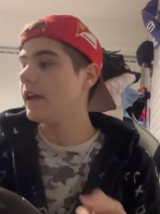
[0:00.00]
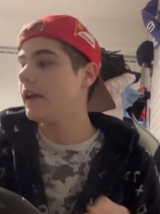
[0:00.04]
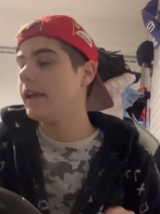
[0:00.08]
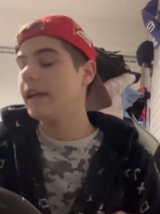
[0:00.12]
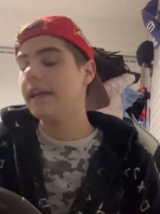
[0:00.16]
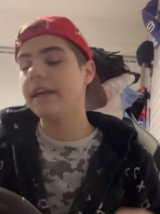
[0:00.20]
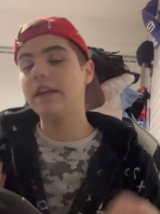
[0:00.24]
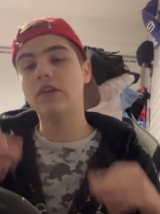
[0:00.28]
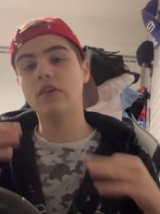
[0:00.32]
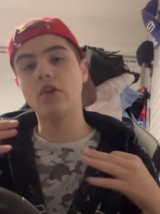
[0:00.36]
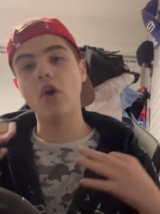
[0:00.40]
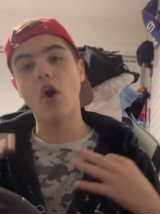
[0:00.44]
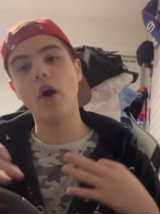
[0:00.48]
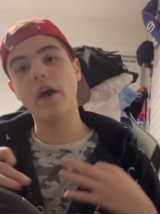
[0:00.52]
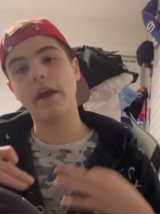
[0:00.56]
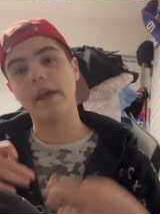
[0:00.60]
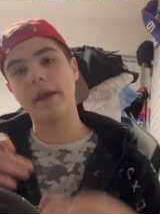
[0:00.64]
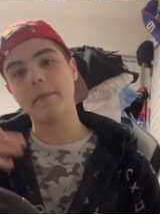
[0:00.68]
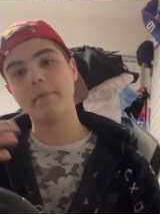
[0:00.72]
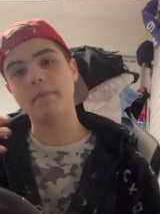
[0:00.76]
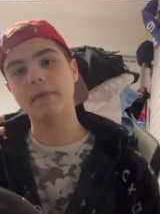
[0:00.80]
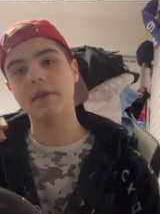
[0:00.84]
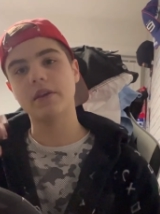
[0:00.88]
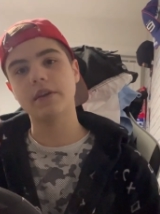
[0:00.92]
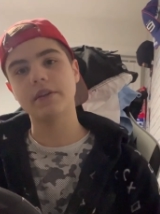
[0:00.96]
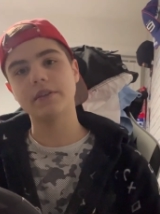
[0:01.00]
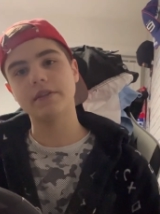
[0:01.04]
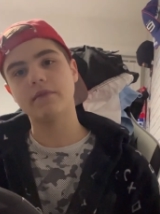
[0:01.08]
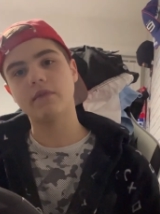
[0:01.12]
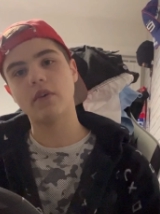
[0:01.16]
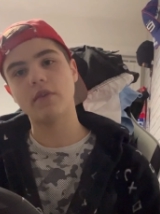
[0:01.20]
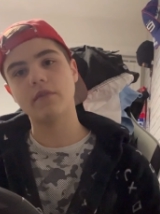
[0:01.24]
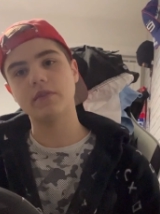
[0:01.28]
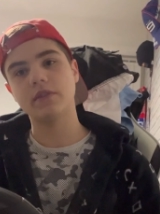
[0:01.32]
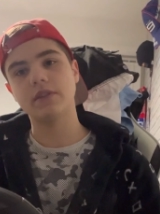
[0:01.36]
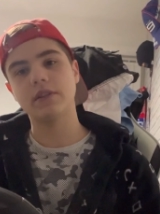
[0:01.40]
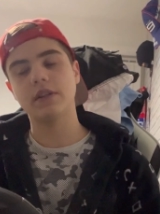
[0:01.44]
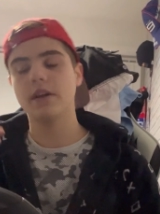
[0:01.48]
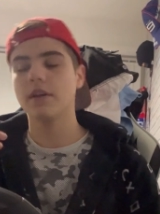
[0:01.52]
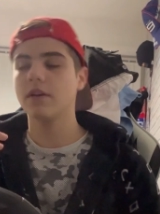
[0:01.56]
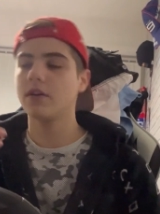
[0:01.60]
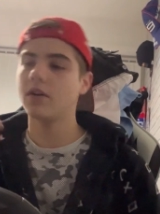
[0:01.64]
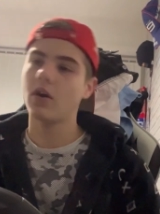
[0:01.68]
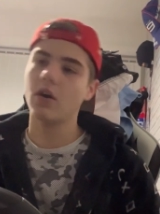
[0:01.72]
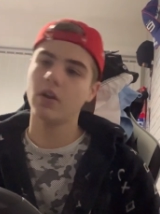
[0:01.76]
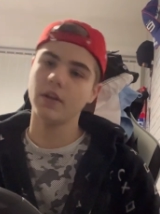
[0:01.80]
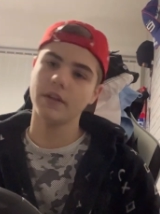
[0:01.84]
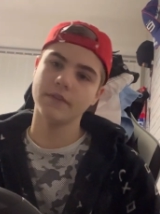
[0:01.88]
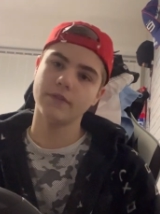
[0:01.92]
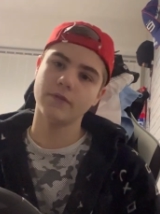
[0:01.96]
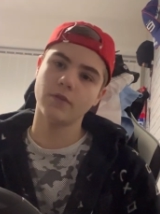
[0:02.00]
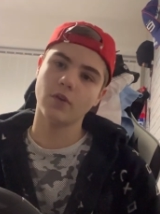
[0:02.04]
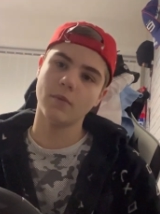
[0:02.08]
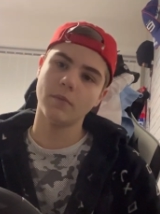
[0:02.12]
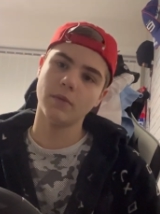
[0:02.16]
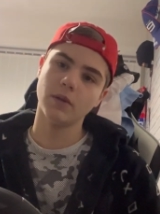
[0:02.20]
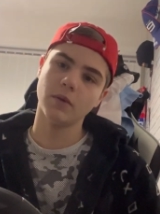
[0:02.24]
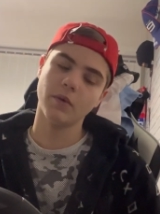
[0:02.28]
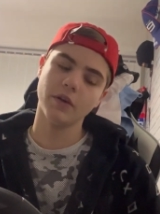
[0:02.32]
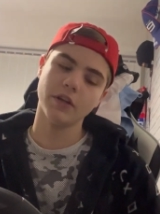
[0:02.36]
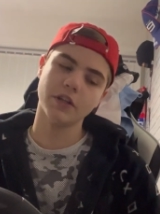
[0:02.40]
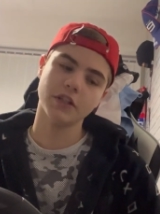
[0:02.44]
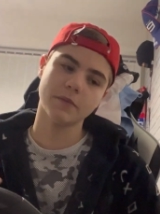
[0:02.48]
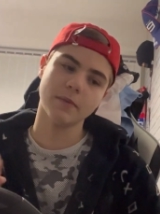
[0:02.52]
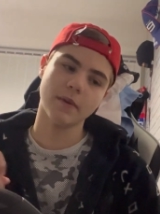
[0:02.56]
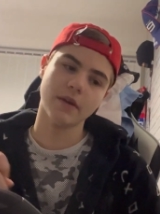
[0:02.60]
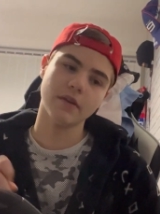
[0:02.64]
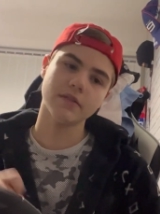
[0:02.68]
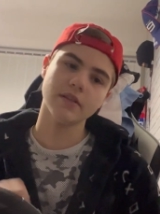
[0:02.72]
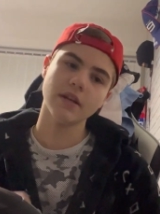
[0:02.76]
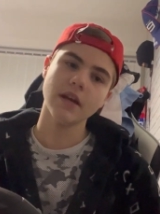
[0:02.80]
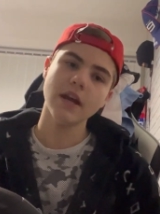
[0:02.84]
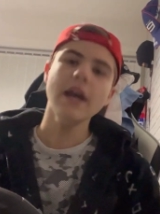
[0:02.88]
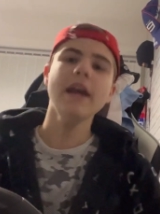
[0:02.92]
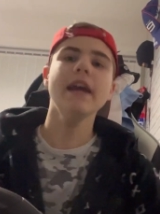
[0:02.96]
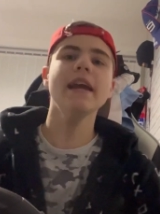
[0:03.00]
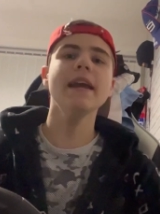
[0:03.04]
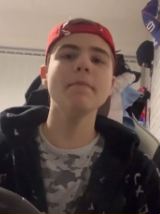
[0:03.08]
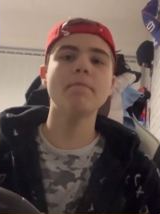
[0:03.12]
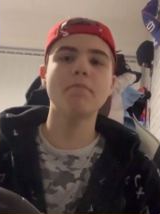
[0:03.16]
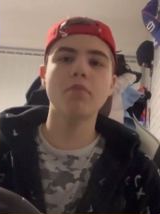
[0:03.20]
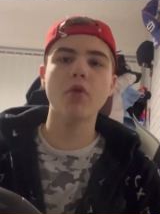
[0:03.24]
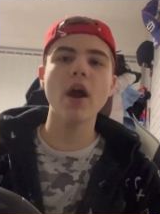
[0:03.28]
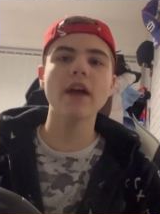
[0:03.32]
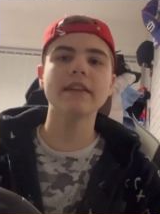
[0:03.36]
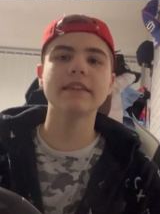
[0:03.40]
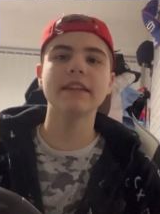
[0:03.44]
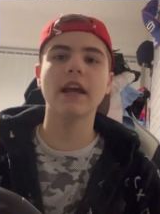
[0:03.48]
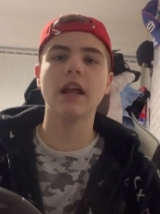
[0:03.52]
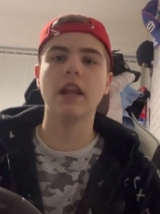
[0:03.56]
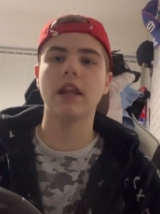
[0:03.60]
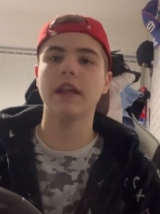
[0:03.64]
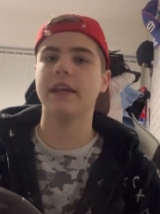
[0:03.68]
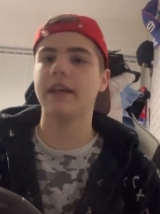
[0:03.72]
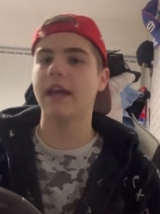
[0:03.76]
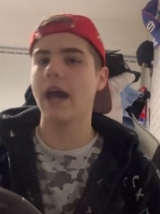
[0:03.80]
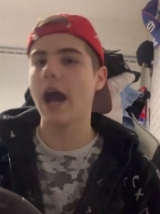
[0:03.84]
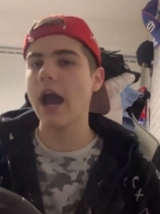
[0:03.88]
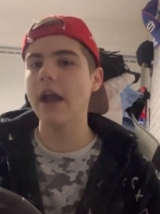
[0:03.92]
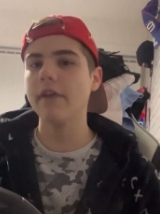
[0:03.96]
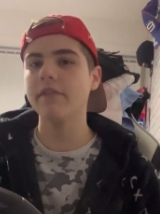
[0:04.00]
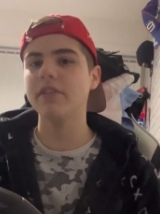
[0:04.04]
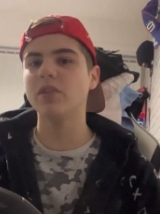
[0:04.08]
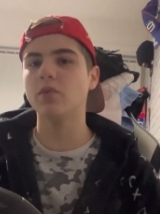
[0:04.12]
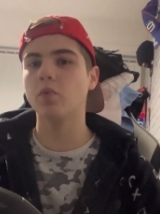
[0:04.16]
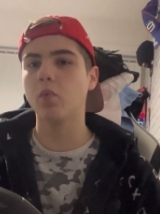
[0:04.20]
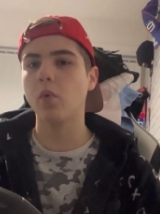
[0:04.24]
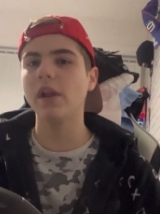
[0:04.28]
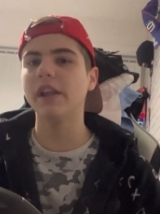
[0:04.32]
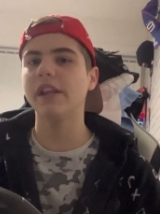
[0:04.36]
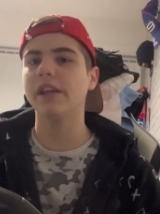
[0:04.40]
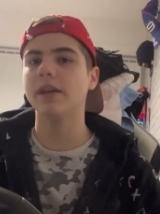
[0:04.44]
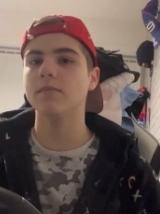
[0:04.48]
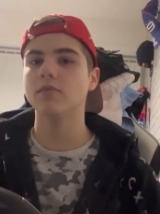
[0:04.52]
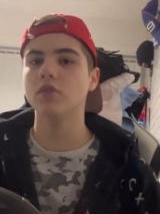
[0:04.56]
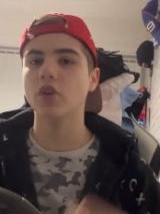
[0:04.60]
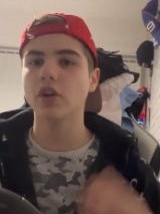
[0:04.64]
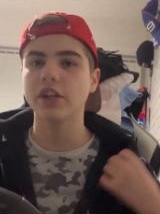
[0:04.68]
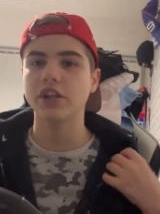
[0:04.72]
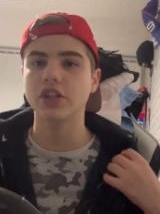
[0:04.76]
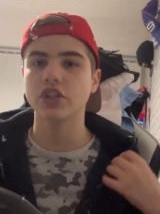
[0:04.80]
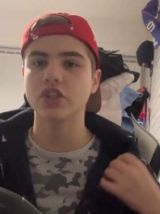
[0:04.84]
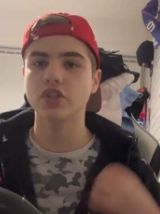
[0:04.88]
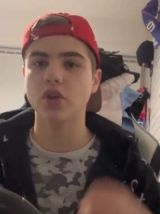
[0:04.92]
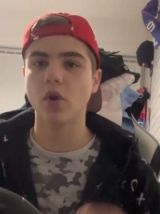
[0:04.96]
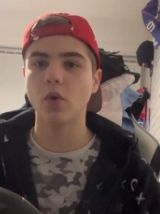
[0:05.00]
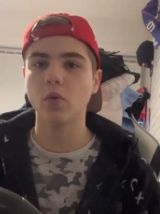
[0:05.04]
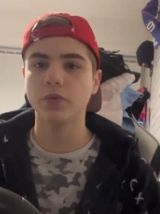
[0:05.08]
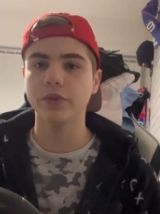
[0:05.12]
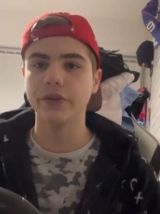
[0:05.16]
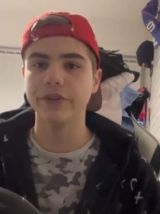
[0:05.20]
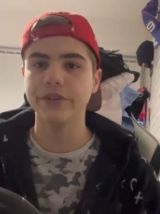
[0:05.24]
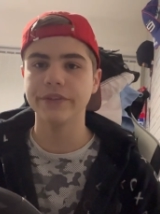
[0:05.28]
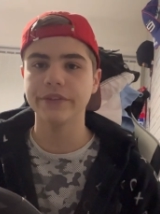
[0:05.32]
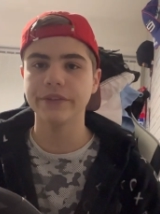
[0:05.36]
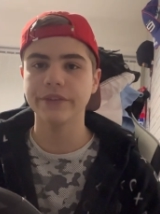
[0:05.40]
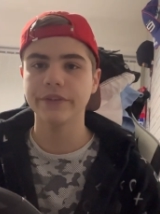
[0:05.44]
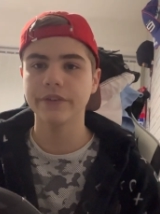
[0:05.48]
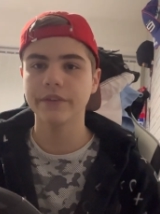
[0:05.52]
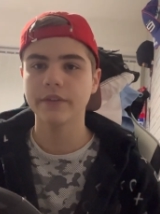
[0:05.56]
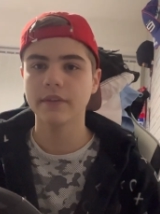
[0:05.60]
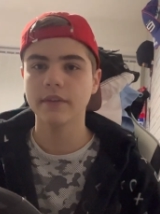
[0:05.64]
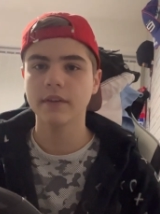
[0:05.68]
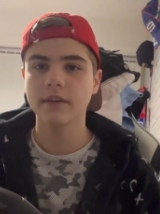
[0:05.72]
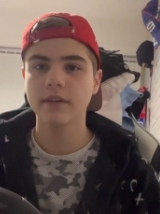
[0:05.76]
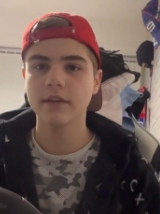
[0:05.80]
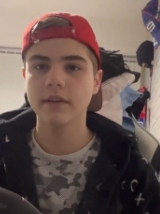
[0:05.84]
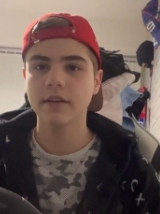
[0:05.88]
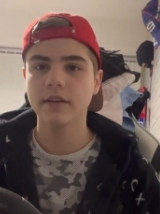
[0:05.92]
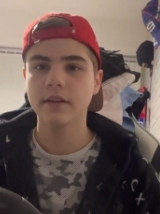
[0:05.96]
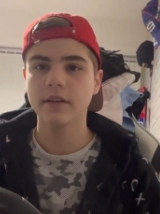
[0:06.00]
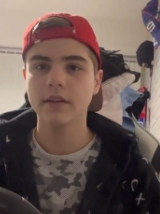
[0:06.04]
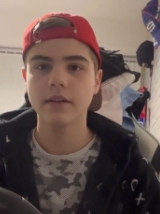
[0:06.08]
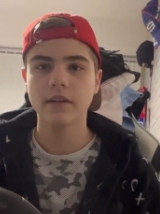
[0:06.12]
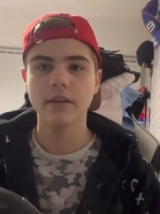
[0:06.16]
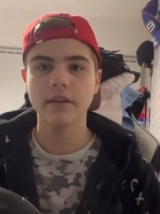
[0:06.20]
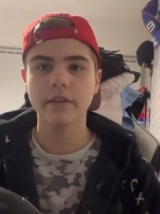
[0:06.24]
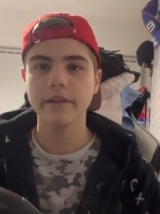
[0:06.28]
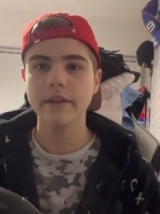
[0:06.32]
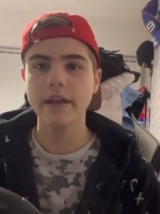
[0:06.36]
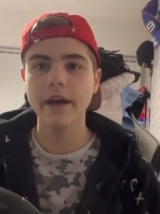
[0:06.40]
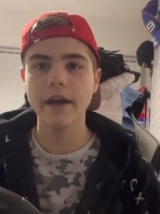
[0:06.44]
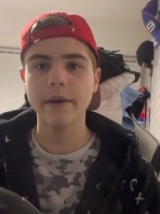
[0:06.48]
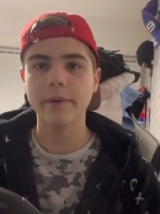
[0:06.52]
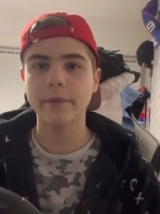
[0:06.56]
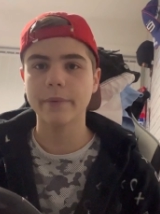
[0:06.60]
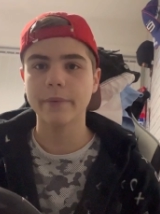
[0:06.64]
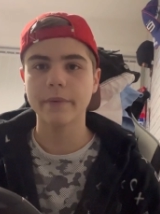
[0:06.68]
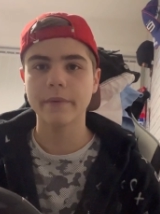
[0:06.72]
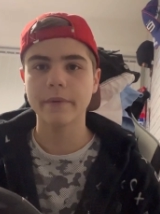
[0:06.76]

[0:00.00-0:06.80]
He got it because of obviously all his Formula One experience. He practically carried Williams on his shoulders. No.